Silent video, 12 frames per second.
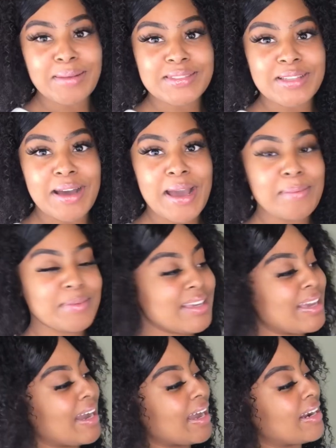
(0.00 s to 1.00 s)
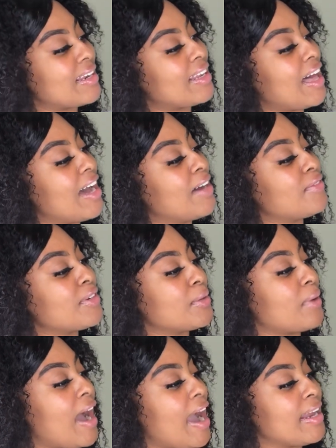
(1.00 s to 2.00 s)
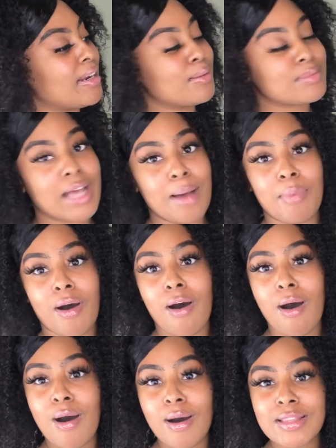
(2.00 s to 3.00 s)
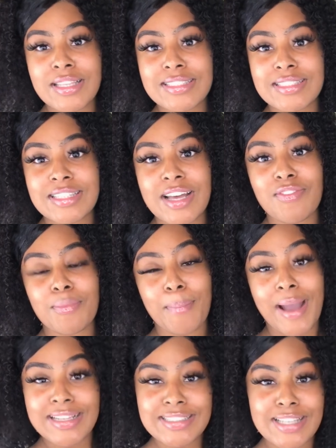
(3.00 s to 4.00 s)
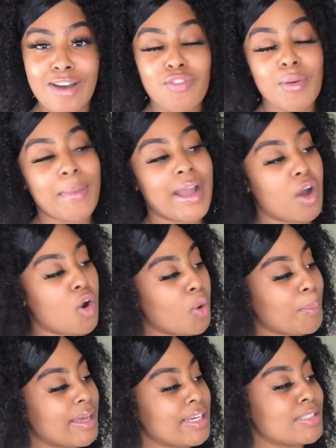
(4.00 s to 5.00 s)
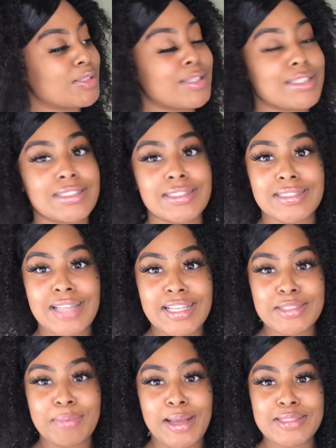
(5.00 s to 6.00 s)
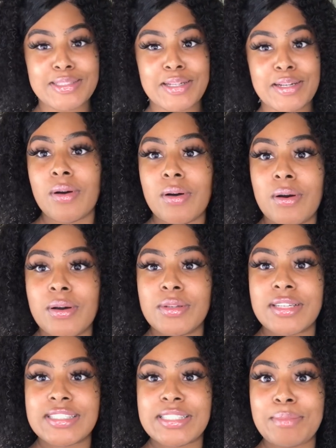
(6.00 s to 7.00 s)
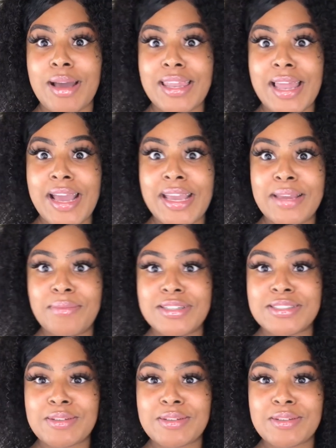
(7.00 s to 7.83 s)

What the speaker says: so happy. I got a lot of new items. I bought all this stuff myself with my own money, so this is not sponsored. Oh, you can see my light. We're just